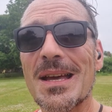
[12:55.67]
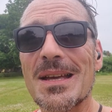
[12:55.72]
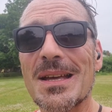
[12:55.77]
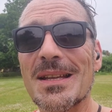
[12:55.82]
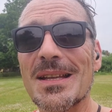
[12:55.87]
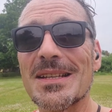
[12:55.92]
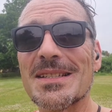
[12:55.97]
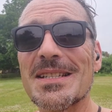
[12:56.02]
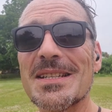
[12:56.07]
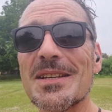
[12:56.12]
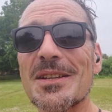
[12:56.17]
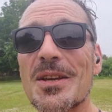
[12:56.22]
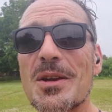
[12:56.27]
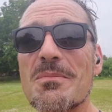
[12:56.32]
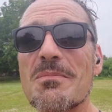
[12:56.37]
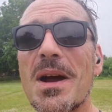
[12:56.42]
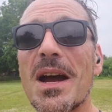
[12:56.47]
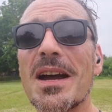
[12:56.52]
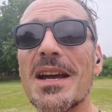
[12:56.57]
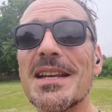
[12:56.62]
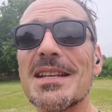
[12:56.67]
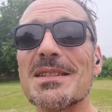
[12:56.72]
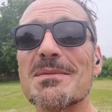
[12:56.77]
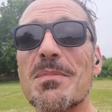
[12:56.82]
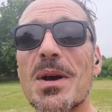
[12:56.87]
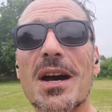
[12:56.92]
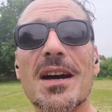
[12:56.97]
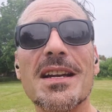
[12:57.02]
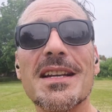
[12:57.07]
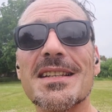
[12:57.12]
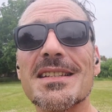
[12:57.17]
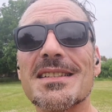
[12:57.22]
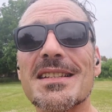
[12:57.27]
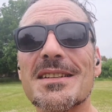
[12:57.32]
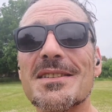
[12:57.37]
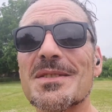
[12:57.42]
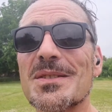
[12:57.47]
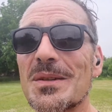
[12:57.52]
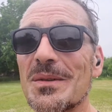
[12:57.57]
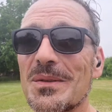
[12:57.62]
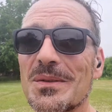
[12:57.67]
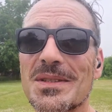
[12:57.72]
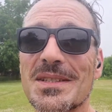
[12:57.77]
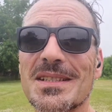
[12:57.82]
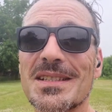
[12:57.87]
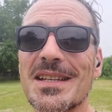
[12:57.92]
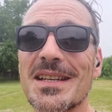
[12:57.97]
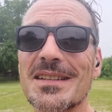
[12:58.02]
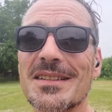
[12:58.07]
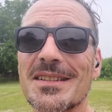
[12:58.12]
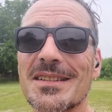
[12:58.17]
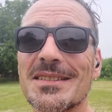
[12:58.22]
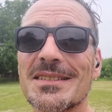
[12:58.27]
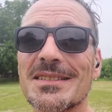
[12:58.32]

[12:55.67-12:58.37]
Let's heal our minds, bodies, and souls together.